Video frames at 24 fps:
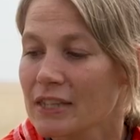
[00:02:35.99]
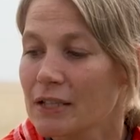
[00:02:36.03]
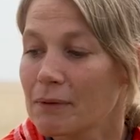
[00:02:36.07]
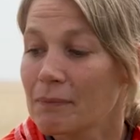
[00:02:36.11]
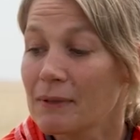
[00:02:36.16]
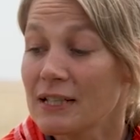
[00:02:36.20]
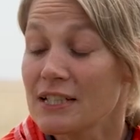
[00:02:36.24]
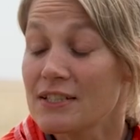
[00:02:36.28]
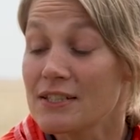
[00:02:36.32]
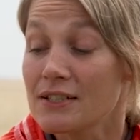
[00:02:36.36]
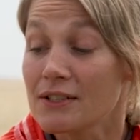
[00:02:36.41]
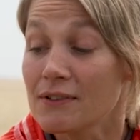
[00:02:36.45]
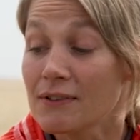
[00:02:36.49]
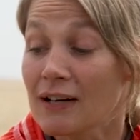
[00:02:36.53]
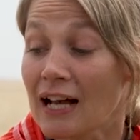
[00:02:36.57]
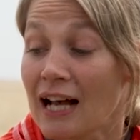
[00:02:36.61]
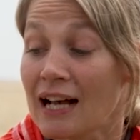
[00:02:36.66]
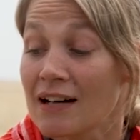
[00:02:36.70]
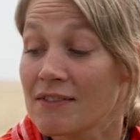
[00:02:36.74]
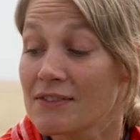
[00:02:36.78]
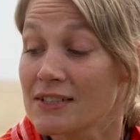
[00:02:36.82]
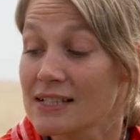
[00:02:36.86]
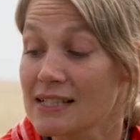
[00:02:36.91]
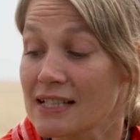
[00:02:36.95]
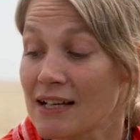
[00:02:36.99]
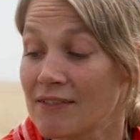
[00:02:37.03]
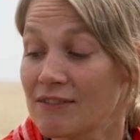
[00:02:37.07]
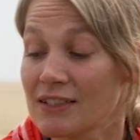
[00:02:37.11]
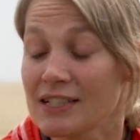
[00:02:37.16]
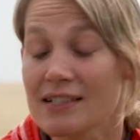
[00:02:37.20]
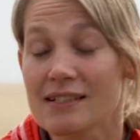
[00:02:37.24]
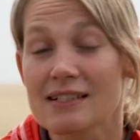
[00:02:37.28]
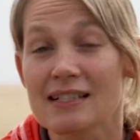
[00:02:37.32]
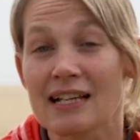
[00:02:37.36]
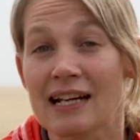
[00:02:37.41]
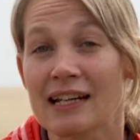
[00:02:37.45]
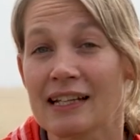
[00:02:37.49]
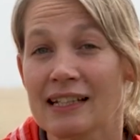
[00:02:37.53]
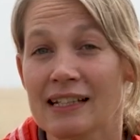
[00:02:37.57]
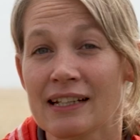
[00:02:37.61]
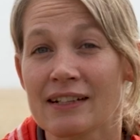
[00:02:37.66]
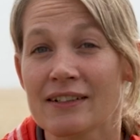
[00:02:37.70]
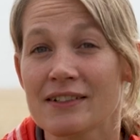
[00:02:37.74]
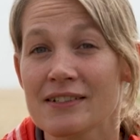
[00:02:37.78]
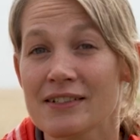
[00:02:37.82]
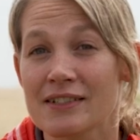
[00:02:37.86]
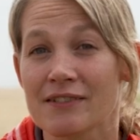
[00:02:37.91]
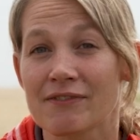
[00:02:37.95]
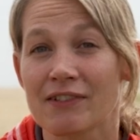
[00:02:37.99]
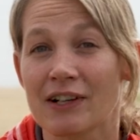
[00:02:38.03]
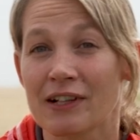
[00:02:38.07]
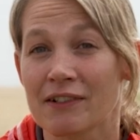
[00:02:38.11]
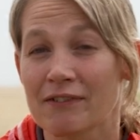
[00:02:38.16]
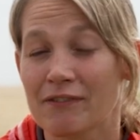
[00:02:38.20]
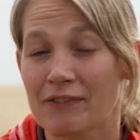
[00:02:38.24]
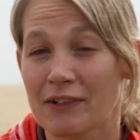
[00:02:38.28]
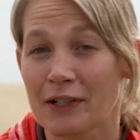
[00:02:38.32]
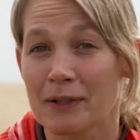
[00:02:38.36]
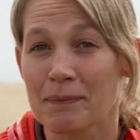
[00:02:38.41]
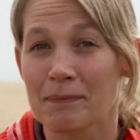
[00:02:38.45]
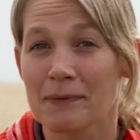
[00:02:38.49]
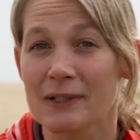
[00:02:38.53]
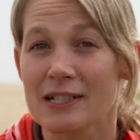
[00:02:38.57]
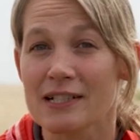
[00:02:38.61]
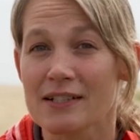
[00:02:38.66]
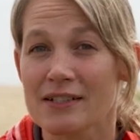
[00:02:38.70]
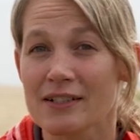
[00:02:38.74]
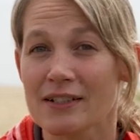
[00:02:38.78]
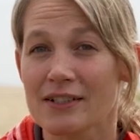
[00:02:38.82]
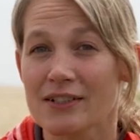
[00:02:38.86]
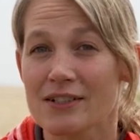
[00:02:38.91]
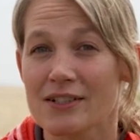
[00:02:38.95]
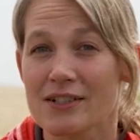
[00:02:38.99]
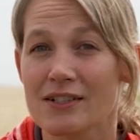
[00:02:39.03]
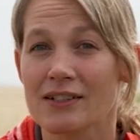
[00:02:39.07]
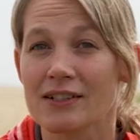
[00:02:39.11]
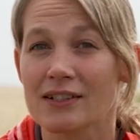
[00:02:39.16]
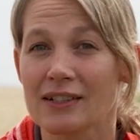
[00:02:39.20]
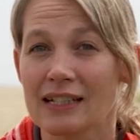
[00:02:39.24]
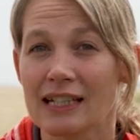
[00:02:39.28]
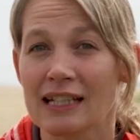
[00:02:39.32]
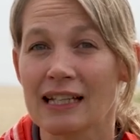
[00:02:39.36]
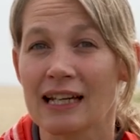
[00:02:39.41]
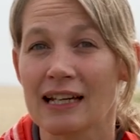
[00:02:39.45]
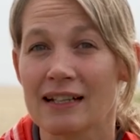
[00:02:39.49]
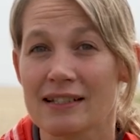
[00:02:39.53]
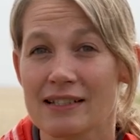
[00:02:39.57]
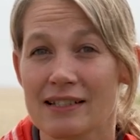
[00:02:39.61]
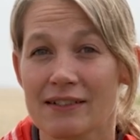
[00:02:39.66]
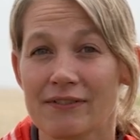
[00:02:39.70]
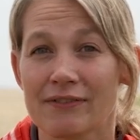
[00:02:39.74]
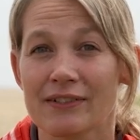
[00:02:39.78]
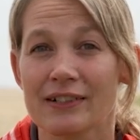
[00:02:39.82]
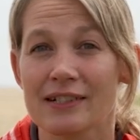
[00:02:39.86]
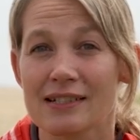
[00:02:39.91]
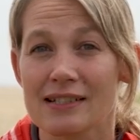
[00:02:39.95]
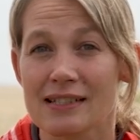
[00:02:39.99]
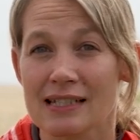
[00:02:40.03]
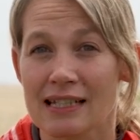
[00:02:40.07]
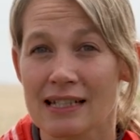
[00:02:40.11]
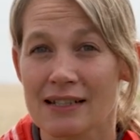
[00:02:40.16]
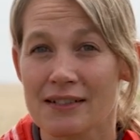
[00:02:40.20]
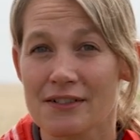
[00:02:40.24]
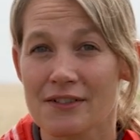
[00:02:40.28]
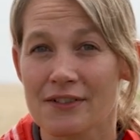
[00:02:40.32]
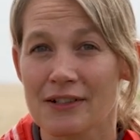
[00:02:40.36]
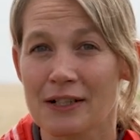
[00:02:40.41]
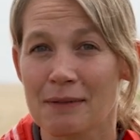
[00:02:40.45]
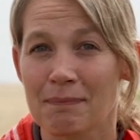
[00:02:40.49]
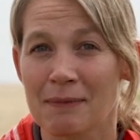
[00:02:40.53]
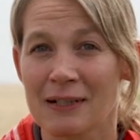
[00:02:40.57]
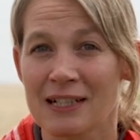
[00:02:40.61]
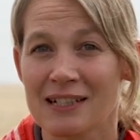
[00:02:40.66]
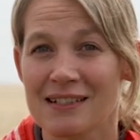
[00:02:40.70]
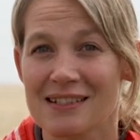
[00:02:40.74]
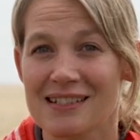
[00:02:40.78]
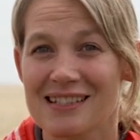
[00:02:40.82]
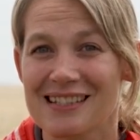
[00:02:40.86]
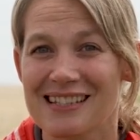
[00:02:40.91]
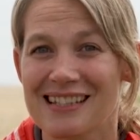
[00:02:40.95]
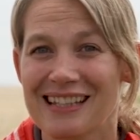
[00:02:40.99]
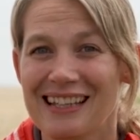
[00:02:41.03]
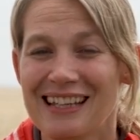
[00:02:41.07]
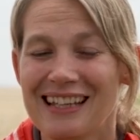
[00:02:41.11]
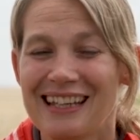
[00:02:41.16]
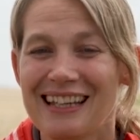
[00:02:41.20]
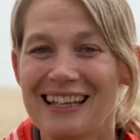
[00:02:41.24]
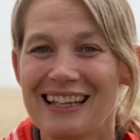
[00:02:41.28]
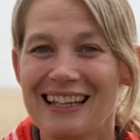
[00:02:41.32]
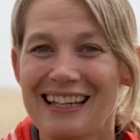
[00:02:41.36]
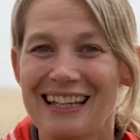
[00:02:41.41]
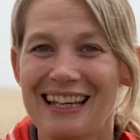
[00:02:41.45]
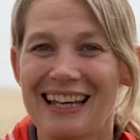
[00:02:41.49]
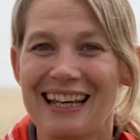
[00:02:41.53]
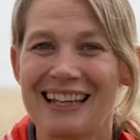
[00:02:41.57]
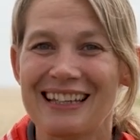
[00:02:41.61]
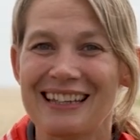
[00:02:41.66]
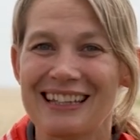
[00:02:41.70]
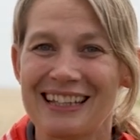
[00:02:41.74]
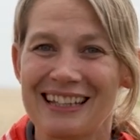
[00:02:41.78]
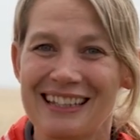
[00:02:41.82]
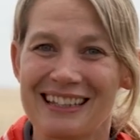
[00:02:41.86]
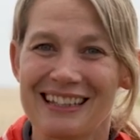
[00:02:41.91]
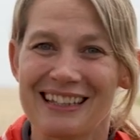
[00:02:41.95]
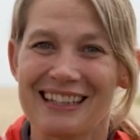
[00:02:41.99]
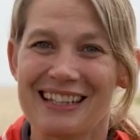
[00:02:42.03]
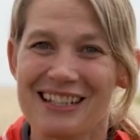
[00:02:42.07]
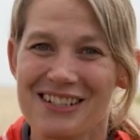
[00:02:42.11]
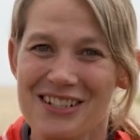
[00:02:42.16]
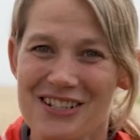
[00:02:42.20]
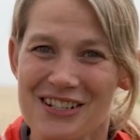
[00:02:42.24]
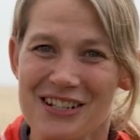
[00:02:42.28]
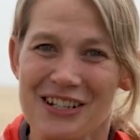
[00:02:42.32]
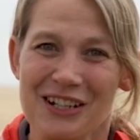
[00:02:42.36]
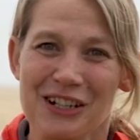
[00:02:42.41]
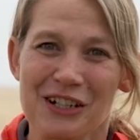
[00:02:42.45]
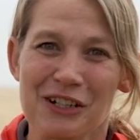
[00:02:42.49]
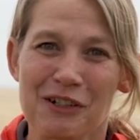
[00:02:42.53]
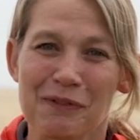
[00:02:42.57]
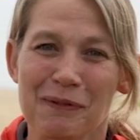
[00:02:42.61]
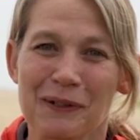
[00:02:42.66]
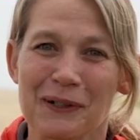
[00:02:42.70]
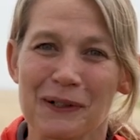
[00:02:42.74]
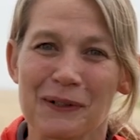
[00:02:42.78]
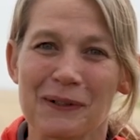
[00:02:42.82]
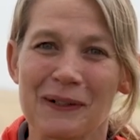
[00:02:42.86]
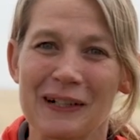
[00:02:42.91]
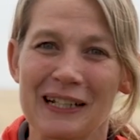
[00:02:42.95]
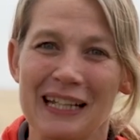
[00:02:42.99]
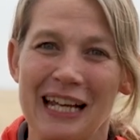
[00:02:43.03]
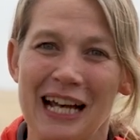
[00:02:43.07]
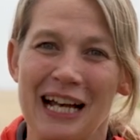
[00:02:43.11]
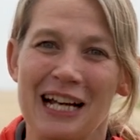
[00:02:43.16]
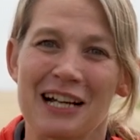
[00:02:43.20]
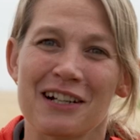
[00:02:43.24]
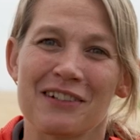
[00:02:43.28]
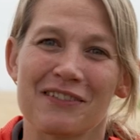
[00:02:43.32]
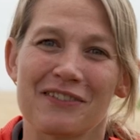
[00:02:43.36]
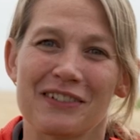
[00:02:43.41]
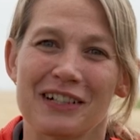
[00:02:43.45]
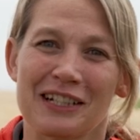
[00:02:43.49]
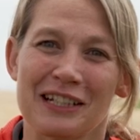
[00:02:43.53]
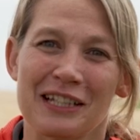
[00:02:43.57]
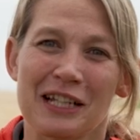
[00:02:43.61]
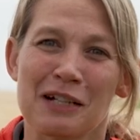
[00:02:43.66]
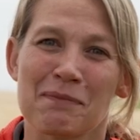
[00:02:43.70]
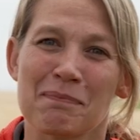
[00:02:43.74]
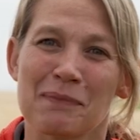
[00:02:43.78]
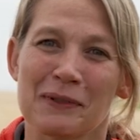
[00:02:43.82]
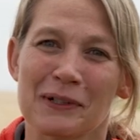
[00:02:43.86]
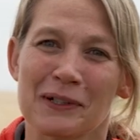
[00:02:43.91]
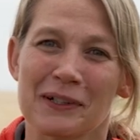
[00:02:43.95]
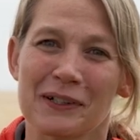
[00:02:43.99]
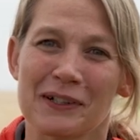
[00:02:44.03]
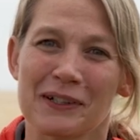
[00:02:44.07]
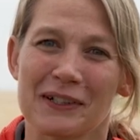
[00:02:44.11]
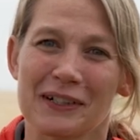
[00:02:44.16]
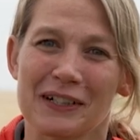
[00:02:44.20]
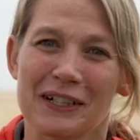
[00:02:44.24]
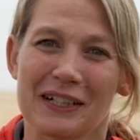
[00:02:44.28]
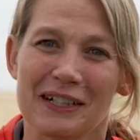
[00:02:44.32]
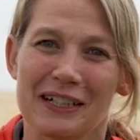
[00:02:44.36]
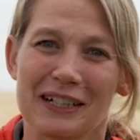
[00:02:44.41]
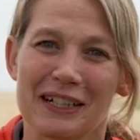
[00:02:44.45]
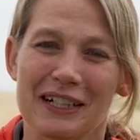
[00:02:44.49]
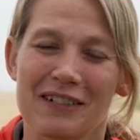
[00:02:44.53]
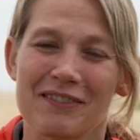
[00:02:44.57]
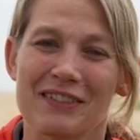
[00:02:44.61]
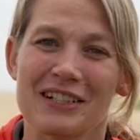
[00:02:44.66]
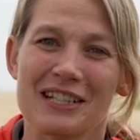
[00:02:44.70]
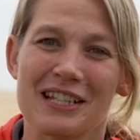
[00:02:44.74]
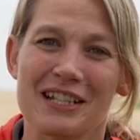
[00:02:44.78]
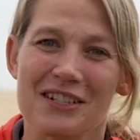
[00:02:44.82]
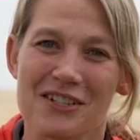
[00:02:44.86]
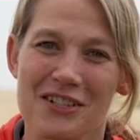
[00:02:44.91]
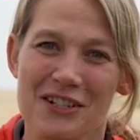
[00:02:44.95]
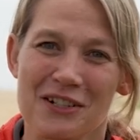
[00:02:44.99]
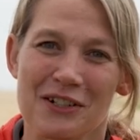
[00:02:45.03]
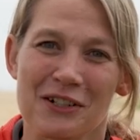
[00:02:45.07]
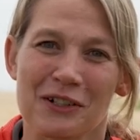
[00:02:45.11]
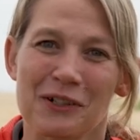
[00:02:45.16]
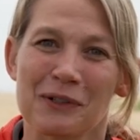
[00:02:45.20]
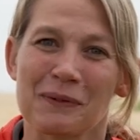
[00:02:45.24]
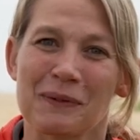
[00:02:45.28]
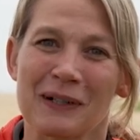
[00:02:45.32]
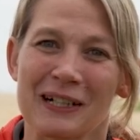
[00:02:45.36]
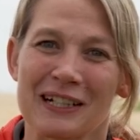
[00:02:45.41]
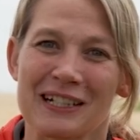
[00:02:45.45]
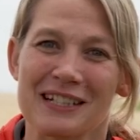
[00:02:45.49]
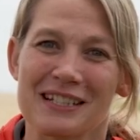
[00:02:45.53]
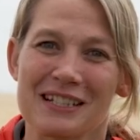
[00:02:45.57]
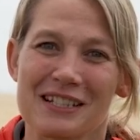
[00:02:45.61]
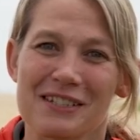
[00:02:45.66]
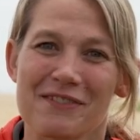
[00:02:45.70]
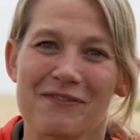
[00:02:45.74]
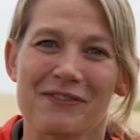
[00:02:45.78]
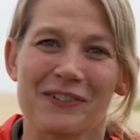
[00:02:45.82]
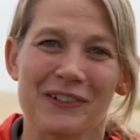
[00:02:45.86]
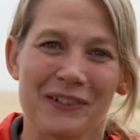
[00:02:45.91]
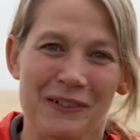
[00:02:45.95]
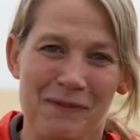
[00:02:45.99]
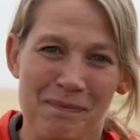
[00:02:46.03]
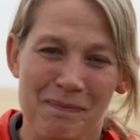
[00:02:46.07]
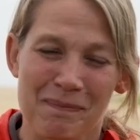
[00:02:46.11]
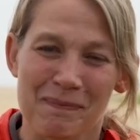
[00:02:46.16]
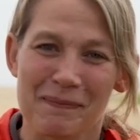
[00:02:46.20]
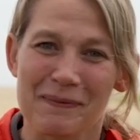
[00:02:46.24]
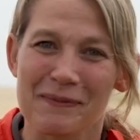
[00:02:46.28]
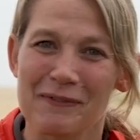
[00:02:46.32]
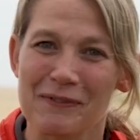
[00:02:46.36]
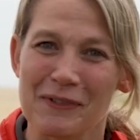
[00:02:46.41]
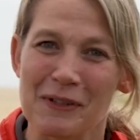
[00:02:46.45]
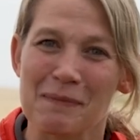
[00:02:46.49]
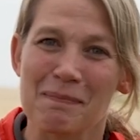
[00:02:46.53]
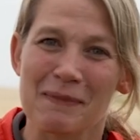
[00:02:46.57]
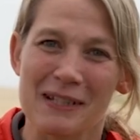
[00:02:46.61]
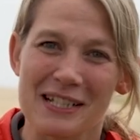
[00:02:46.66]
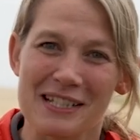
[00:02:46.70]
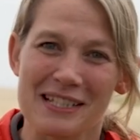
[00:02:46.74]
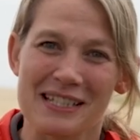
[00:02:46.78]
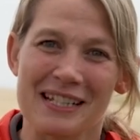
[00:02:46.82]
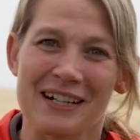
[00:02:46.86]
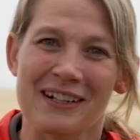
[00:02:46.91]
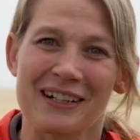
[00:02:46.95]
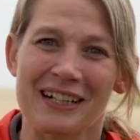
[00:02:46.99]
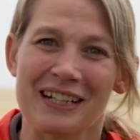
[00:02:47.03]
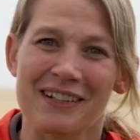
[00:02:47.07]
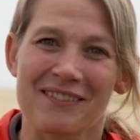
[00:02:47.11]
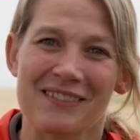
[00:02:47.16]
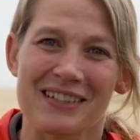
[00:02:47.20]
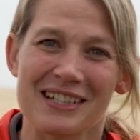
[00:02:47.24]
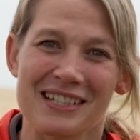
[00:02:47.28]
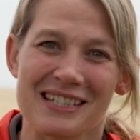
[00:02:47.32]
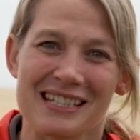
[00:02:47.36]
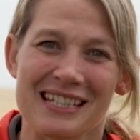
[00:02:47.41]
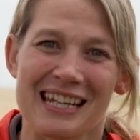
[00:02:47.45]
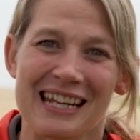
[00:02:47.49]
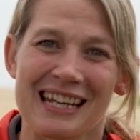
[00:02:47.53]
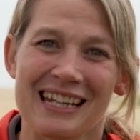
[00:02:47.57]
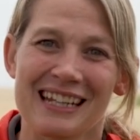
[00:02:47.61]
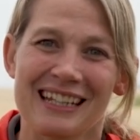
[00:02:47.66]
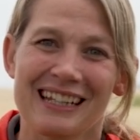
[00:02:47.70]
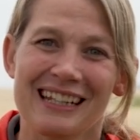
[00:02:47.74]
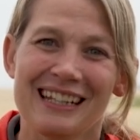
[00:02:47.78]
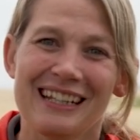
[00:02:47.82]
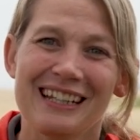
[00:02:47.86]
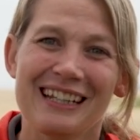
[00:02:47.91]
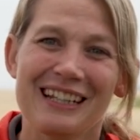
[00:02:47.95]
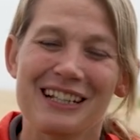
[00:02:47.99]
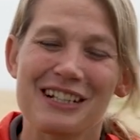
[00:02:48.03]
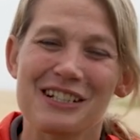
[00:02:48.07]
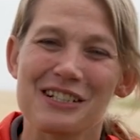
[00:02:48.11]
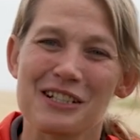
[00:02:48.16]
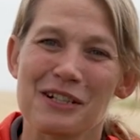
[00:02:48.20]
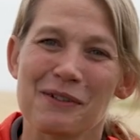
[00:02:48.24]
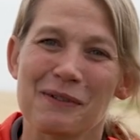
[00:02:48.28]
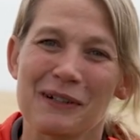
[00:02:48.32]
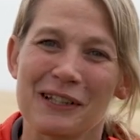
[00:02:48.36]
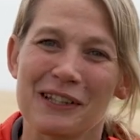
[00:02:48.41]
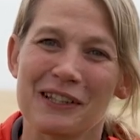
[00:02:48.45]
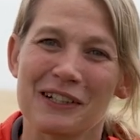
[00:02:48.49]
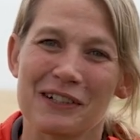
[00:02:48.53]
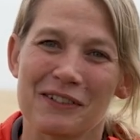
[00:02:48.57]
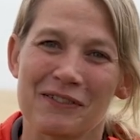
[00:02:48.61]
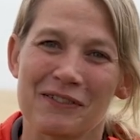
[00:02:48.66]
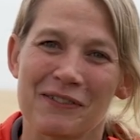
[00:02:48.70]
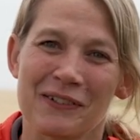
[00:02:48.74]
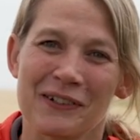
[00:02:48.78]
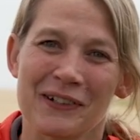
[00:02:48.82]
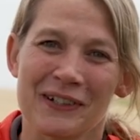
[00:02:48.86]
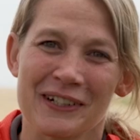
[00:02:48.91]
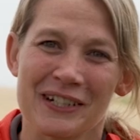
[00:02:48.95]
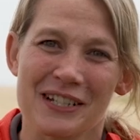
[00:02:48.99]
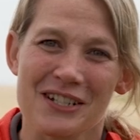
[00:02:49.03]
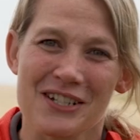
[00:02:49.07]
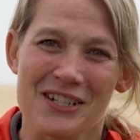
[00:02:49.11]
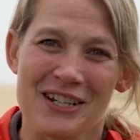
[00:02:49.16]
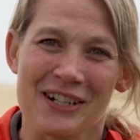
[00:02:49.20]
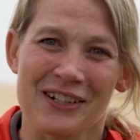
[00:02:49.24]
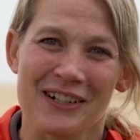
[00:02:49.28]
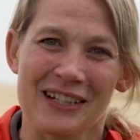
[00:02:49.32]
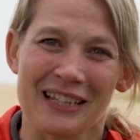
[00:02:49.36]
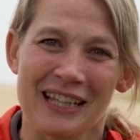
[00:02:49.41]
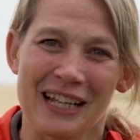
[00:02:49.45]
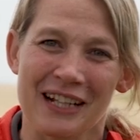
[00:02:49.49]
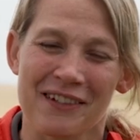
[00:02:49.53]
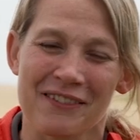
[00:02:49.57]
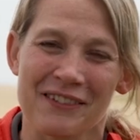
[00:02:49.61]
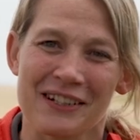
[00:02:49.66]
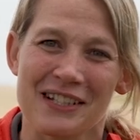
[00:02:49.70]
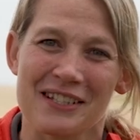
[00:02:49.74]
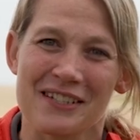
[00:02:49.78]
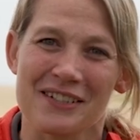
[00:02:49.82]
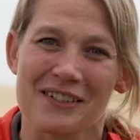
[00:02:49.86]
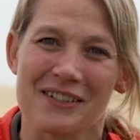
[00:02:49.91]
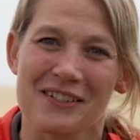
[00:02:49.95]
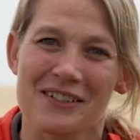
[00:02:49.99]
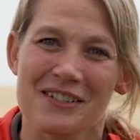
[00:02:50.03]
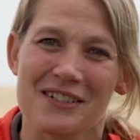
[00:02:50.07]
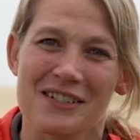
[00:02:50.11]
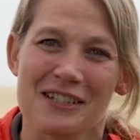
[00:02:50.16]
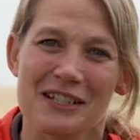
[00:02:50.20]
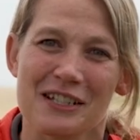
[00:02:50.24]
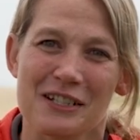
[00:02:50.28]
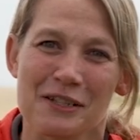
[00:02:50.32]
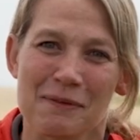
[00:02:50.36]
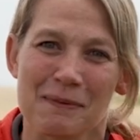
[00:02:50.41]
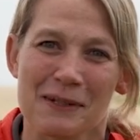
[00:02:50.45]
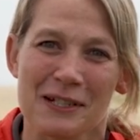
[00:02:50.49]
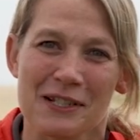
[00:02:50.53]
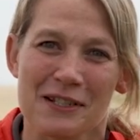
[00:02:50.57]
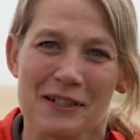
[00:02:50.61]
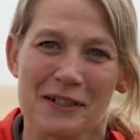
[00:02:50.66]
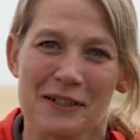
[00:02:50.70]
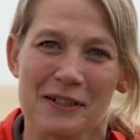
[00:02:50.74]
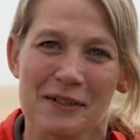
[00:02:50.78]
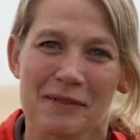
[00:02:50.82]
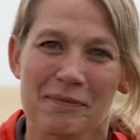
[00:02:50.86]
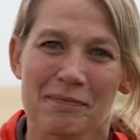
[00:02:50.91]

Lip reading: We do have 7 site years of on-farm research looking at different seed treatments, and then this year we're going to have a number of additional ones from this area of the state. So we look forward to sharing that research this winter.